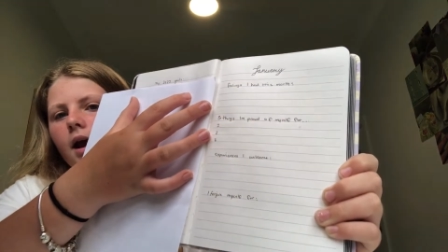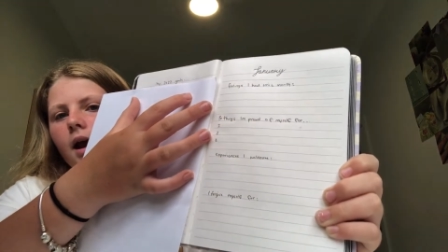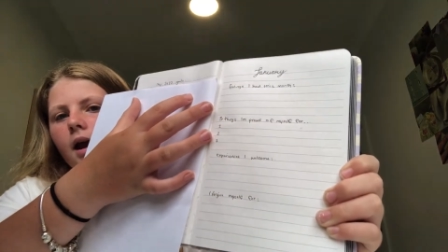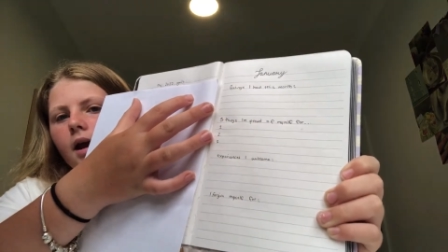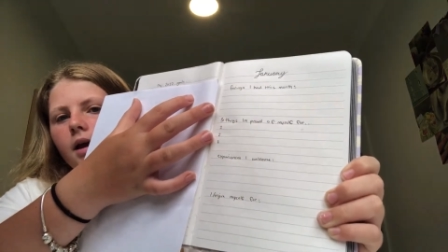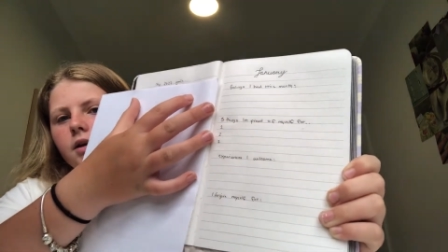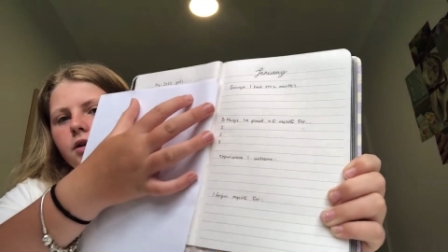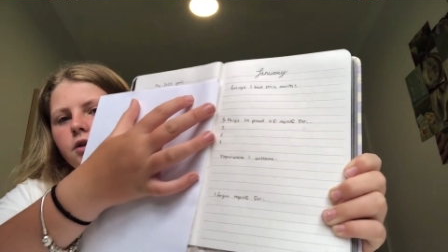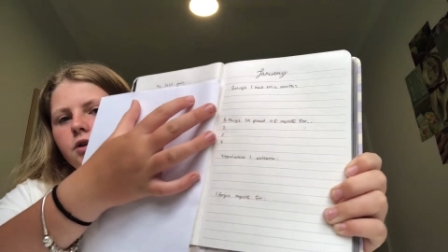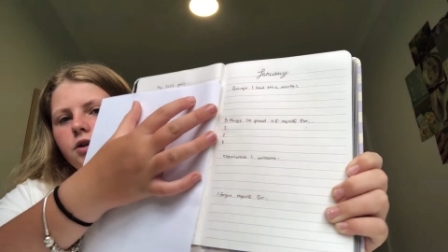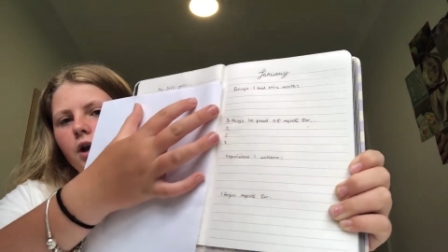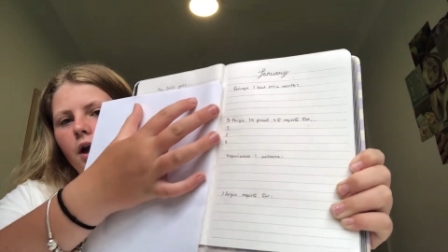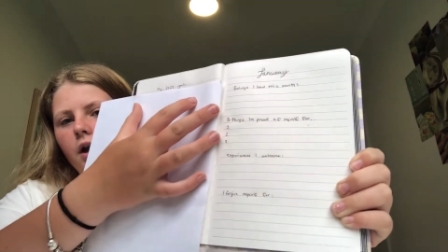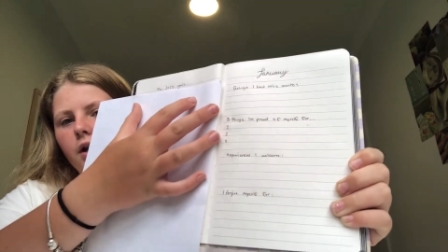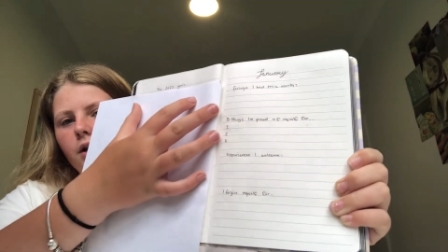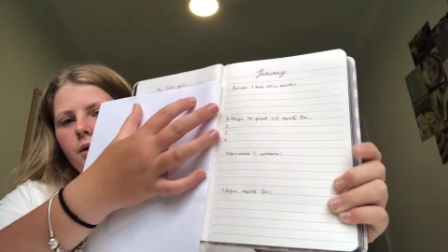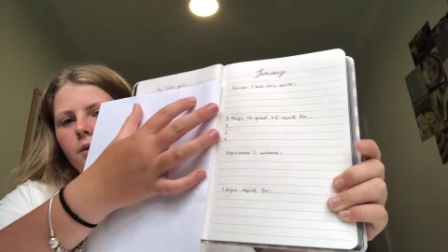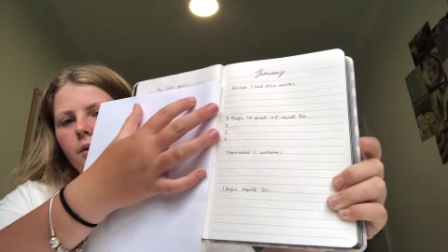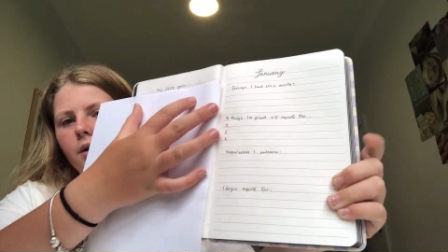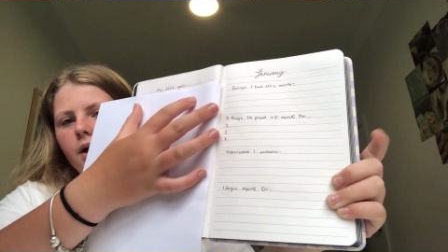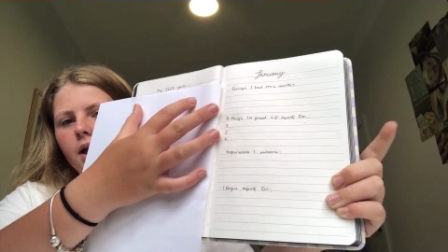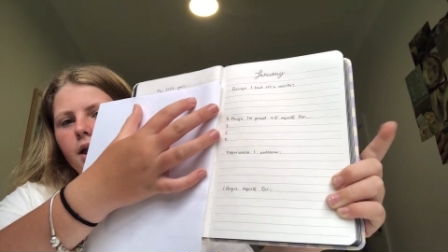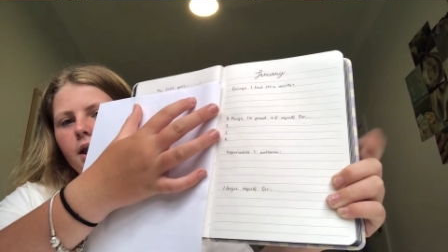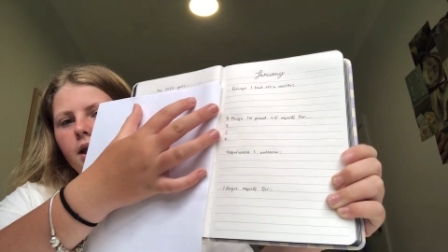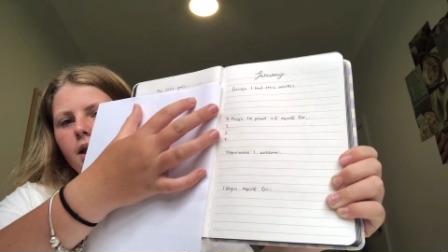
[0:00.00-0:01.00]
a
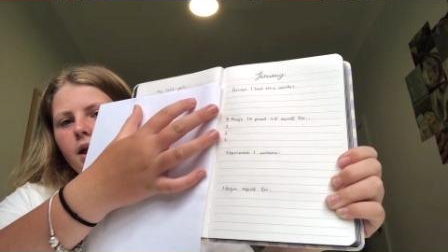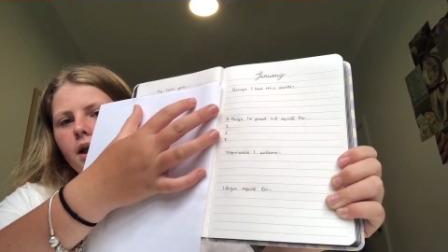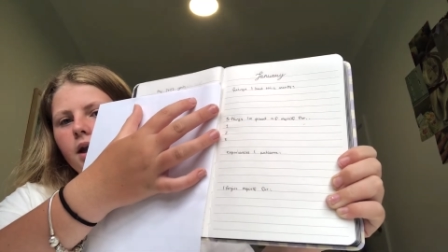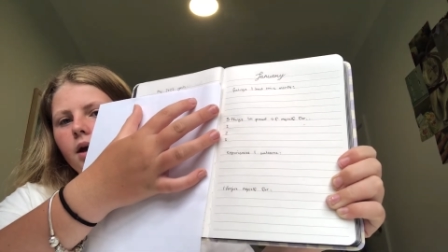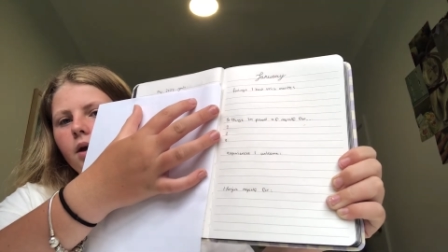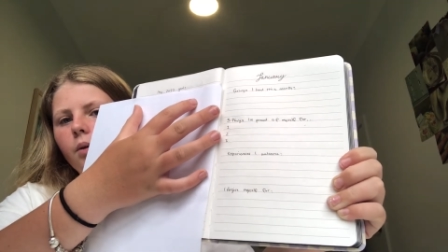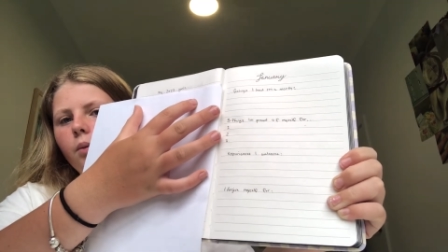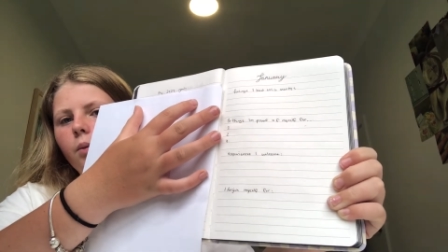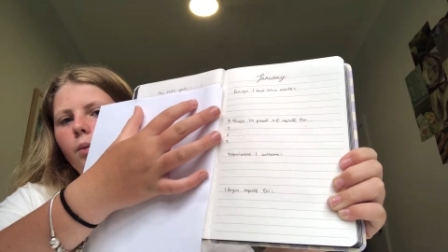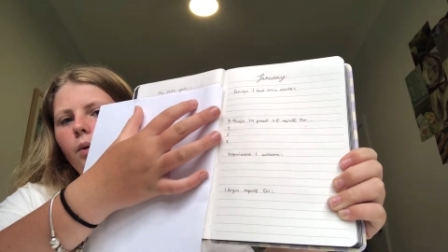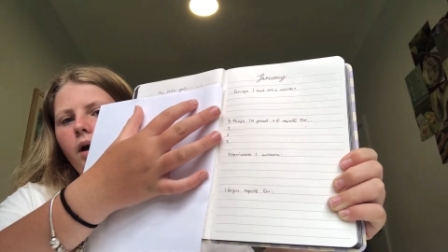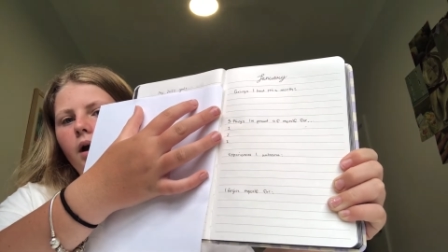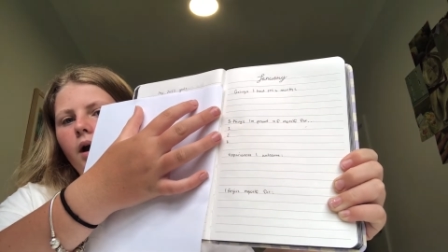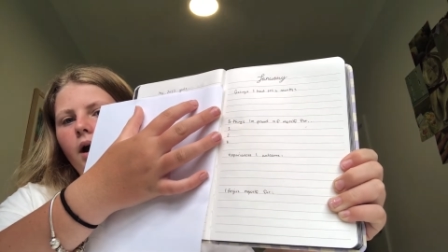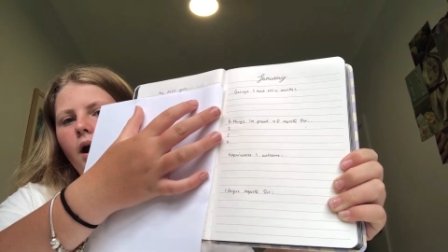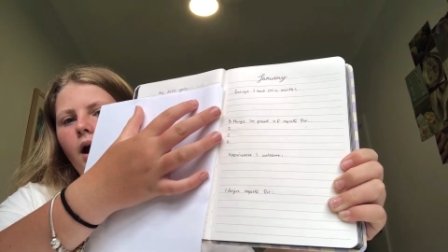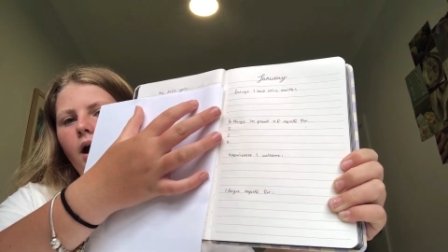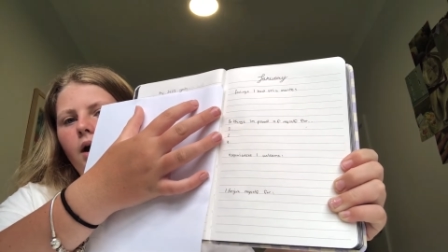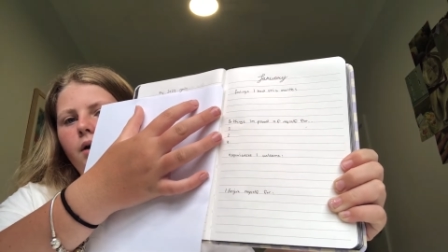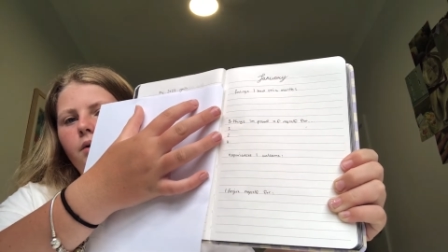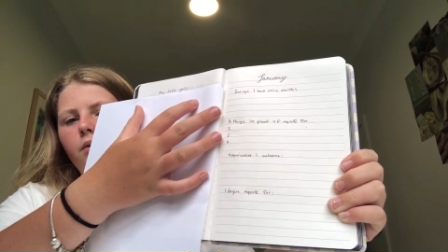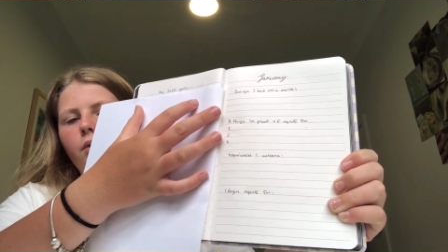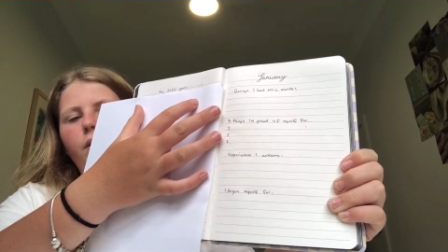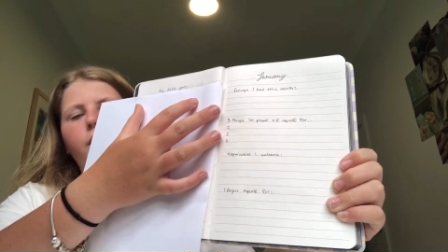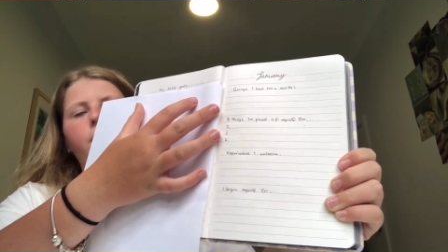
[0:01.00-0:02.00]
january thing where
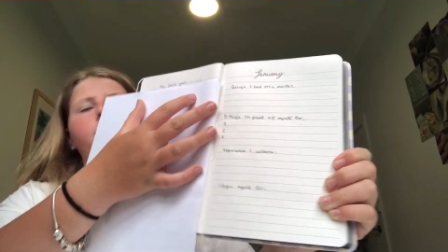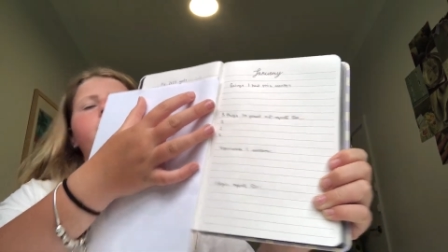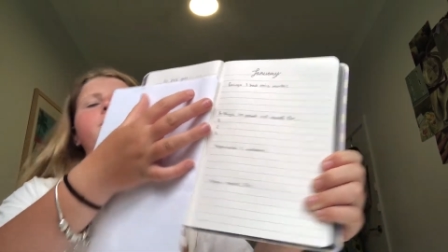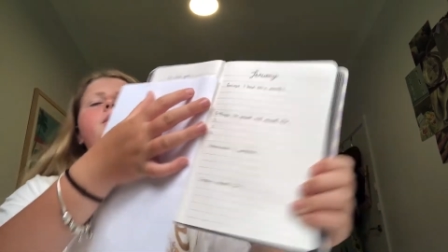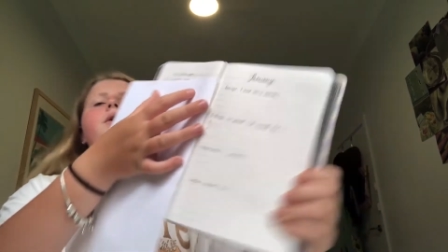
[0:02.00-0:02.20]
i wrote